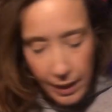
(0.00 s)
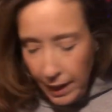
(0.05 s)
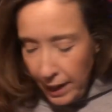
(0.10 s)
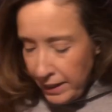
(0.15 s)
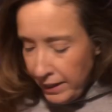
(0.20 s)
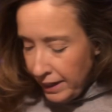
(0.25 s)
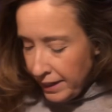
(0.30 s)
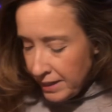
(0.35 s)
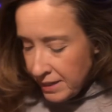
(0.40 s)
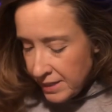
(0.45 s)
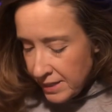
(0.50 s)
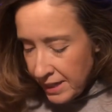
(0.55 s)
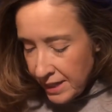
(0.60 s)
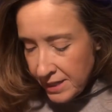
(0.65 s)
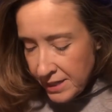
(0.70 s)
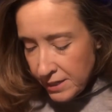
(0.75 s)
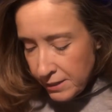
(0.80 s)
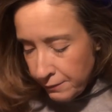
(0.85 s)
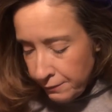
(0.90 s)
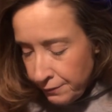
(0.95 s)
I'd like to say
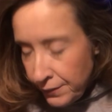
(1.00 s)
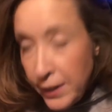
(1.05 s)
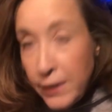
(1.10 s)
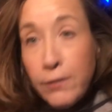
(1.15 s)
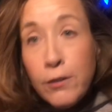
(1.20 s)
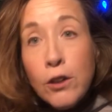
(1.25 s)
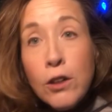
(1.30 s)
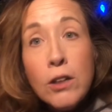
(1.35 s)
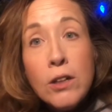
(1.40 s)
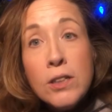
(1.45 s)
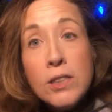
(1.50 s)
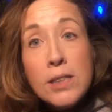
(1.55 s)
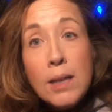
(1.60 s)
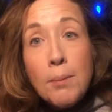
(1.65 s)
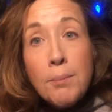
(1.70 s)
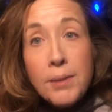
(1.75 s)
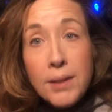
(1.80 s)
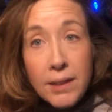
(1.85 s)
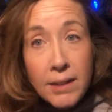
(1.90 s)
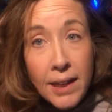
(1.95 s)
it's the fever or
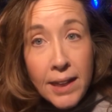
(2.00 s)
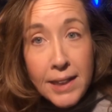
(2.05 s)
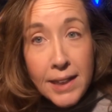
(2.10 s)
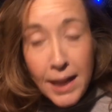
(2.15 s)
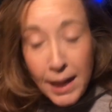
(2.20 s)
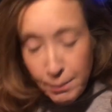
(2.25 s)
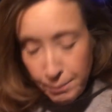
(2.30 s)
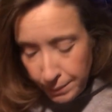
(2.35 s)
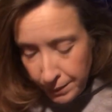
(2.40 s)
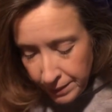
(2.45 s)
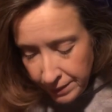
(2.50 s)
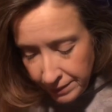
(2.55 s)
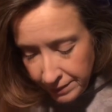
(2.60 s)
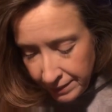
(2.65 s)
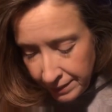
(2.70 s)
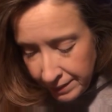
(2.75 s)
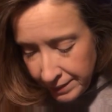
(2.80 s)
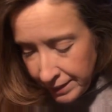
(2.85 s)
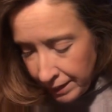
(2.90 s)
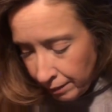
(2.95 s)
something like that, but
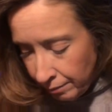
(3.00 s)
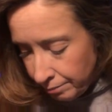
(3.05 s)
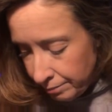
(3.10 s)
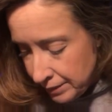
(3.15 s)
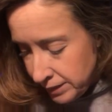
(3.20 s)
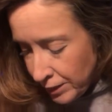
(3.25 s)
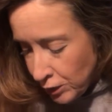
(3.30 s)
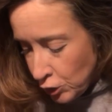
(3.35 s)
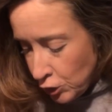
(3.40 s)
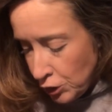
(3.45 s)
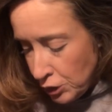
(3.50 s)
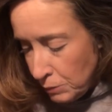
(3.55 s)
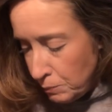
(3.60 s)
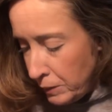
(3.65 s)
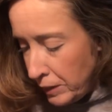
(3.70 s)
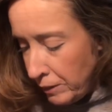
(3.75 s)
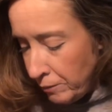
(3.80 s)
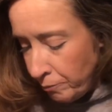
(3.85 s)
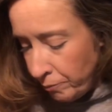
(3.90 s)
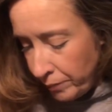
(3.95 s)
no, it's just
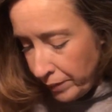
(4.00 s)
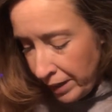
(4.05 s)
me.